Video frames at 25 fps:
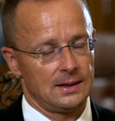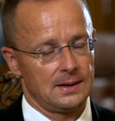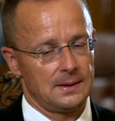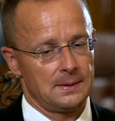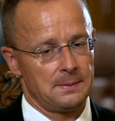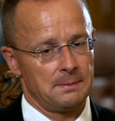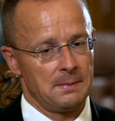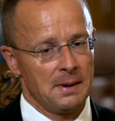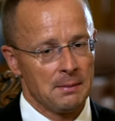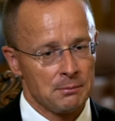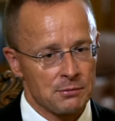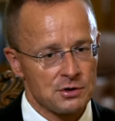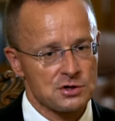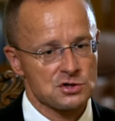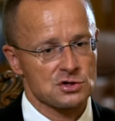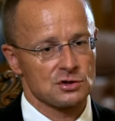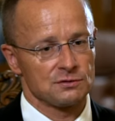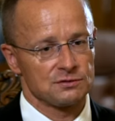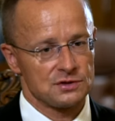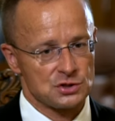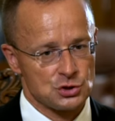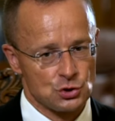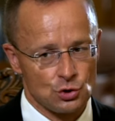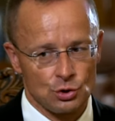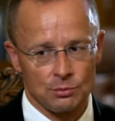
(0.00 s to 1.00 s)
members of
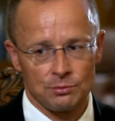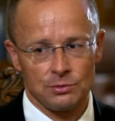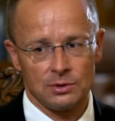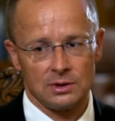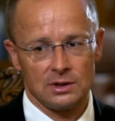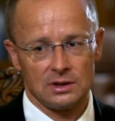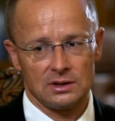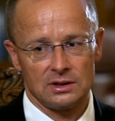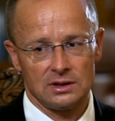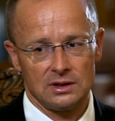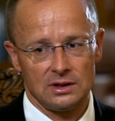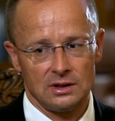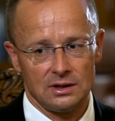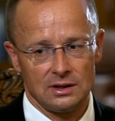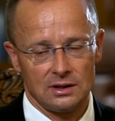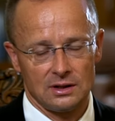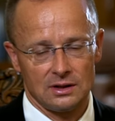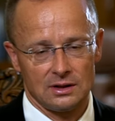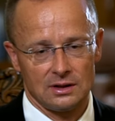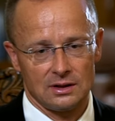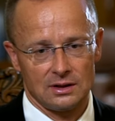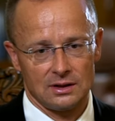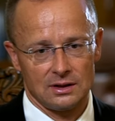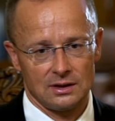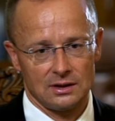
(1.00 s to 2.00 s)
this community
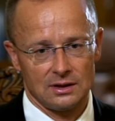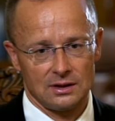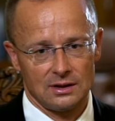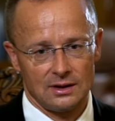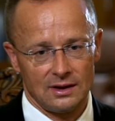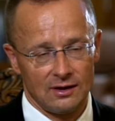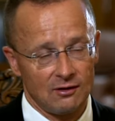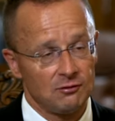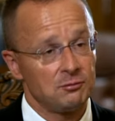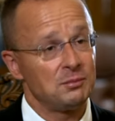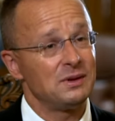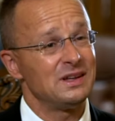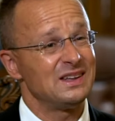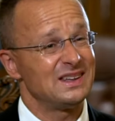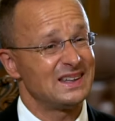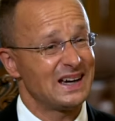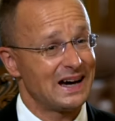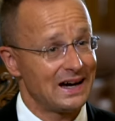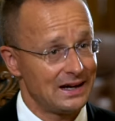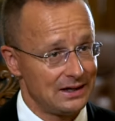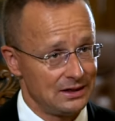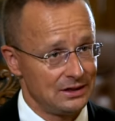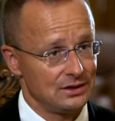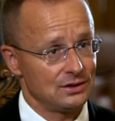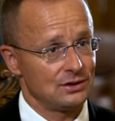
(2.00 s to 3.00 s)
have been
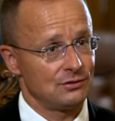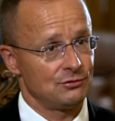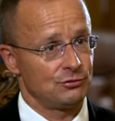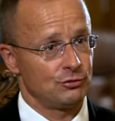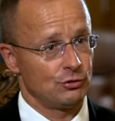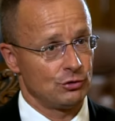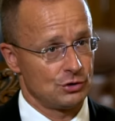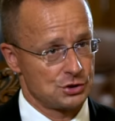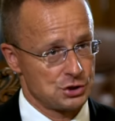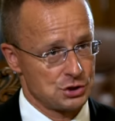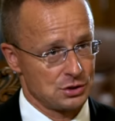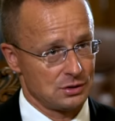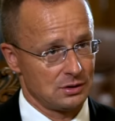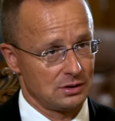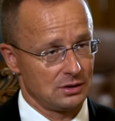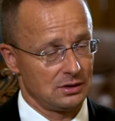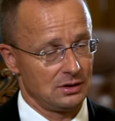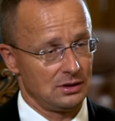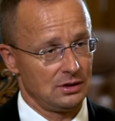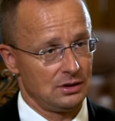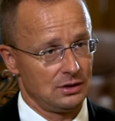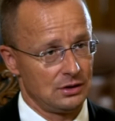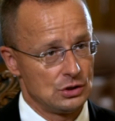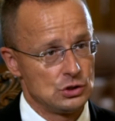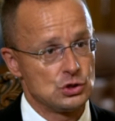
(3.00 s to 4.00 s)
dying,
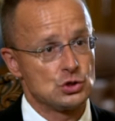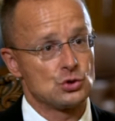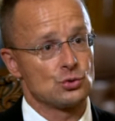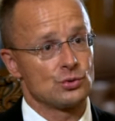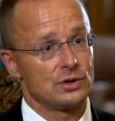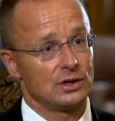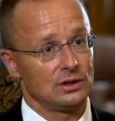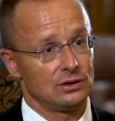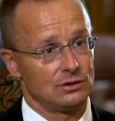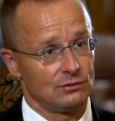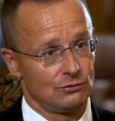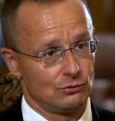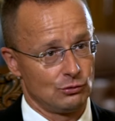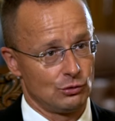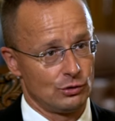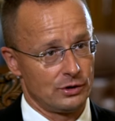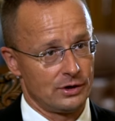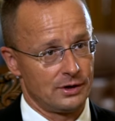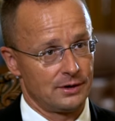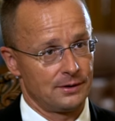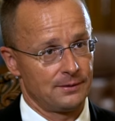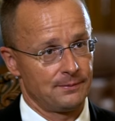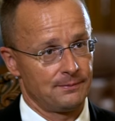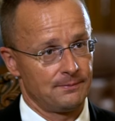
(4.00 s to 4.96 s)
unfortunately, during the war.